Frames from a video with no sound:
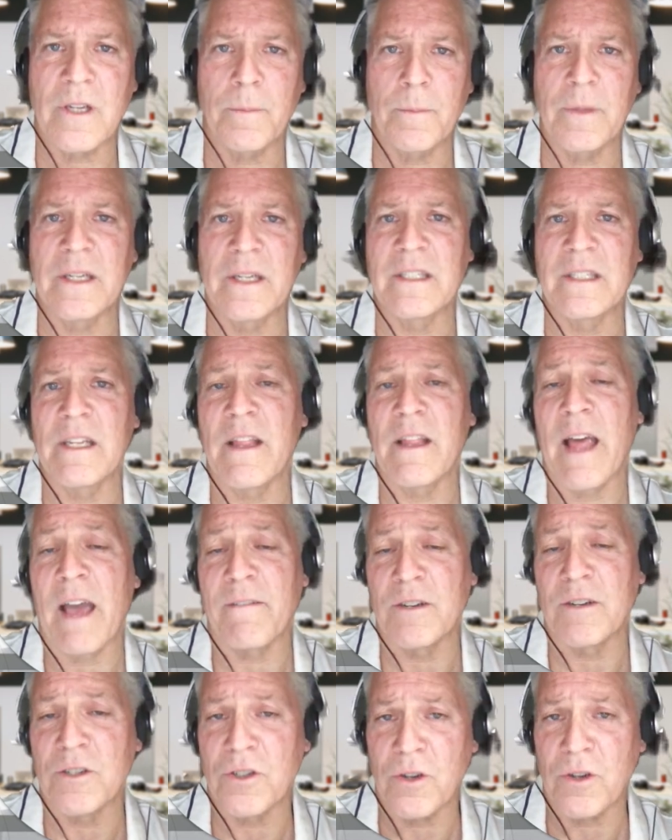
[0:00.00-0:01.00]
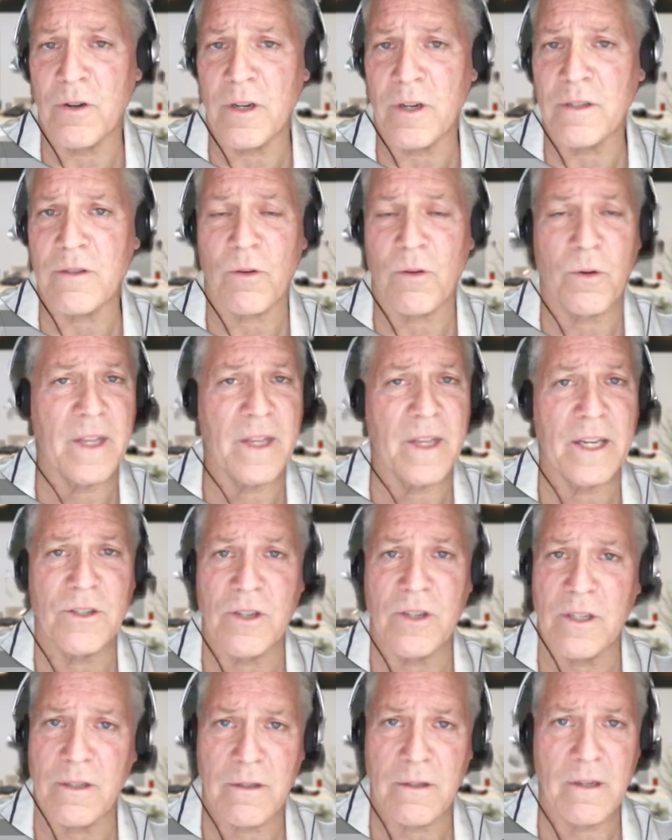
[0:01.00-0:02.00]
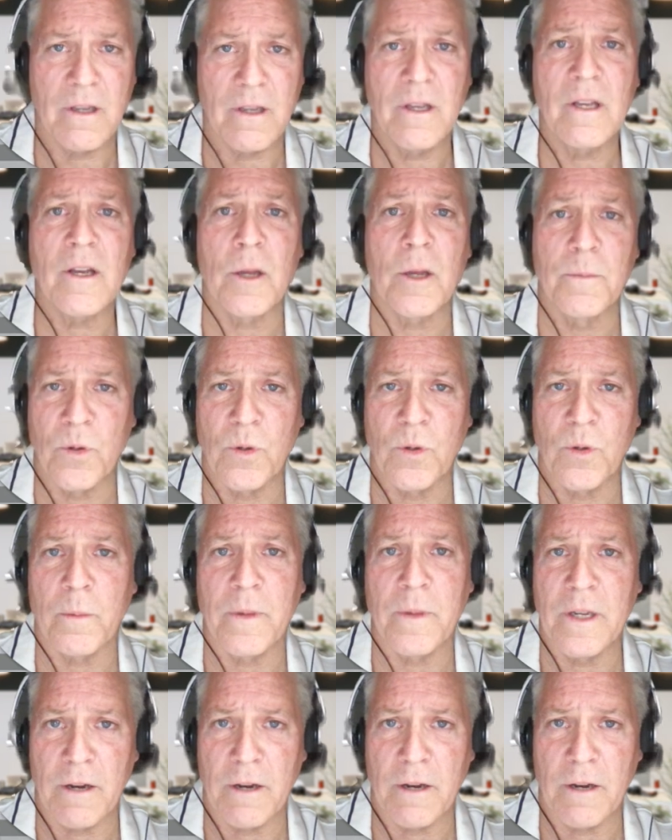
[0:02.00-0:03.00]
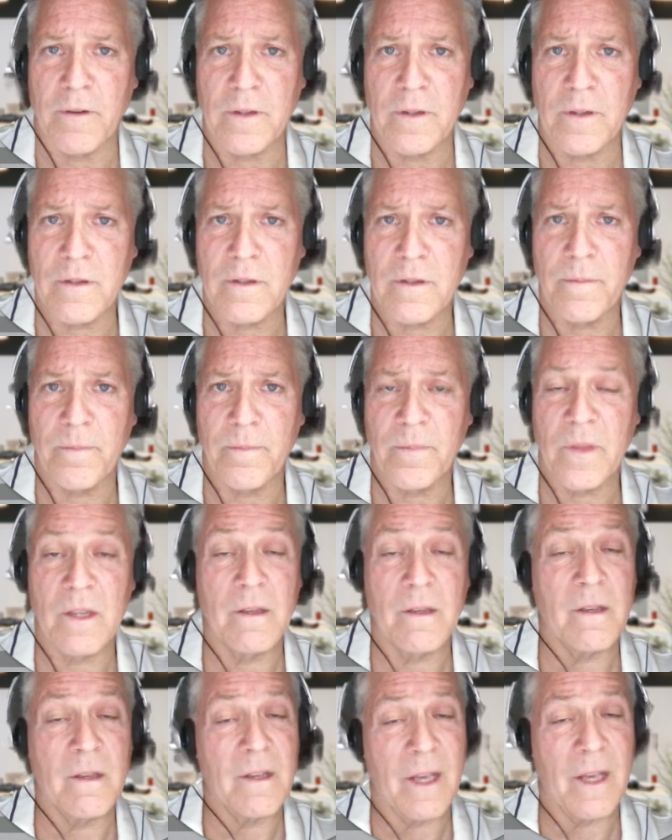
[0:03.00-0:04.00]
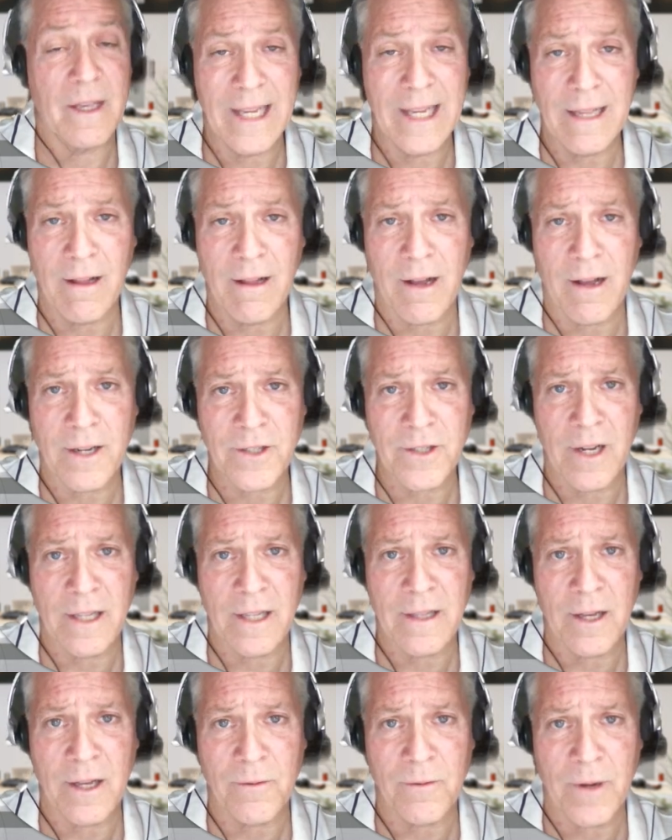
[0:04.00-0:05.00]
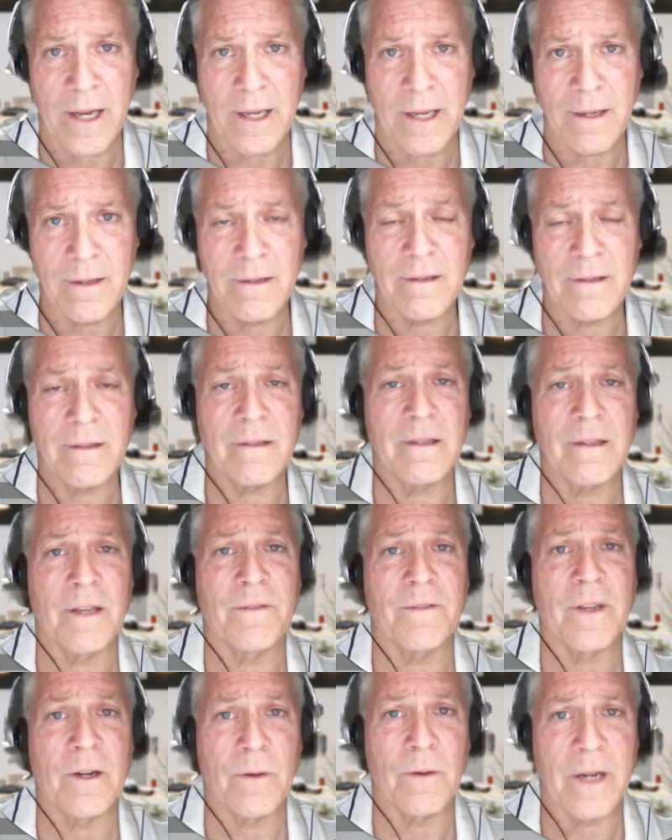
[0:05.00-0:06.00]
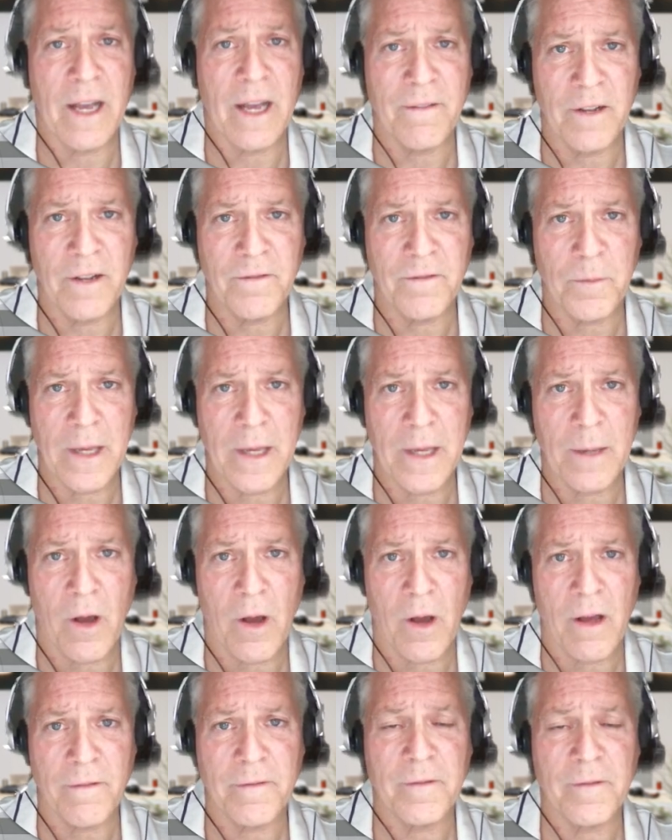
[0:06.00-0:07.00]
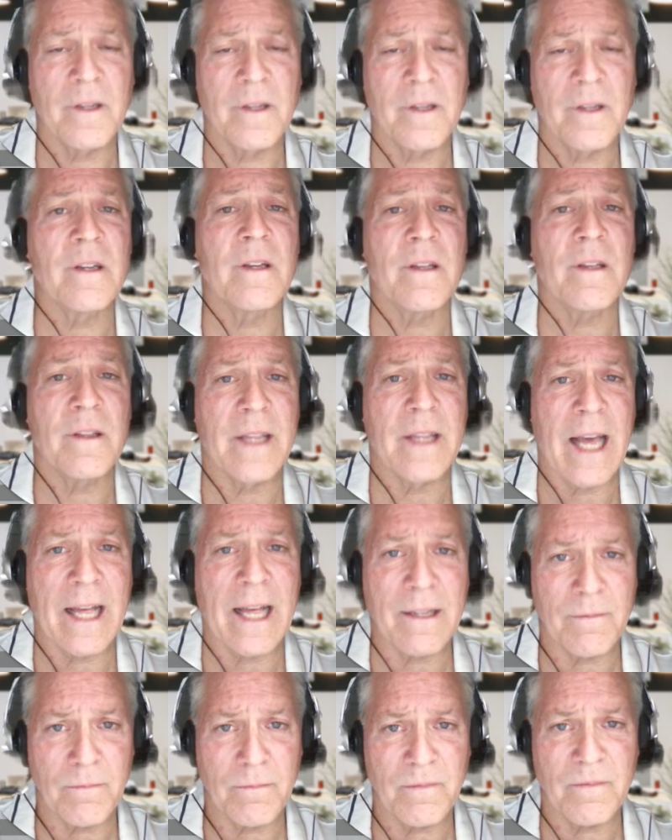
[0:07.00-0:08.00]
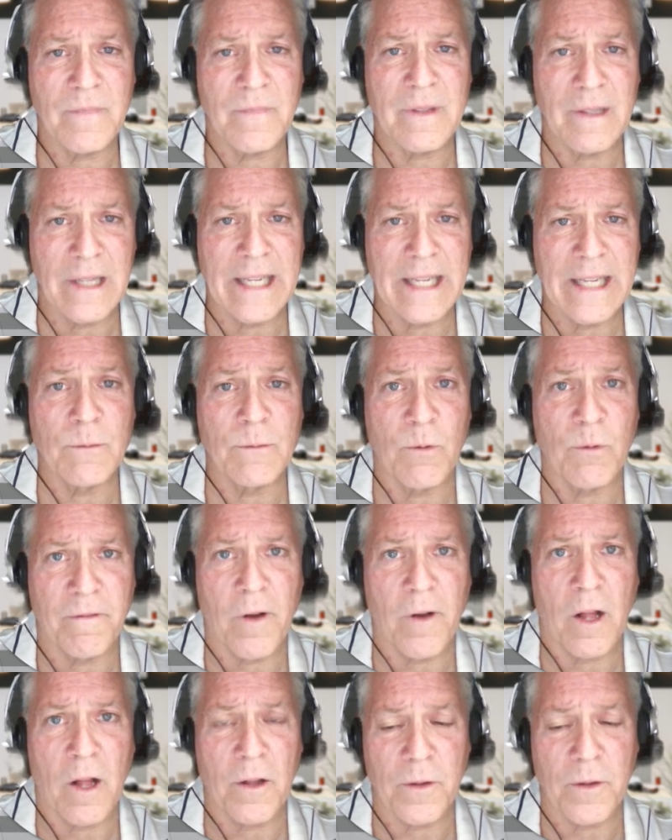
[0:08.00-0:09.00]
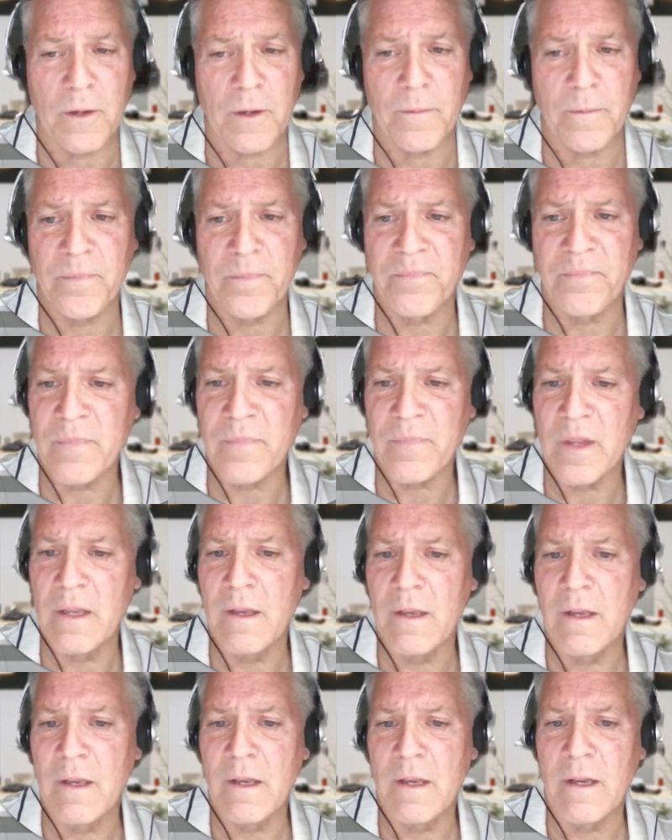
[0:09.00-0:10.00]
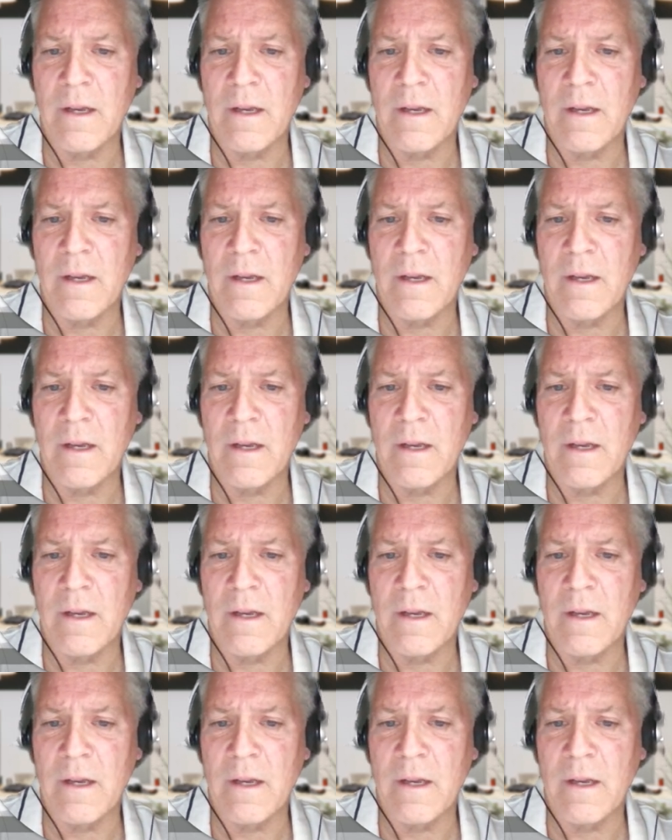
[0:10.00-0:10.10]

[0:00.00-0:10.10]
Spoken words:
The insurance companies either have insurance or they just absorb the difference. HELOCs are not that way. If you don't have enough to pay them off, that lien will follow you.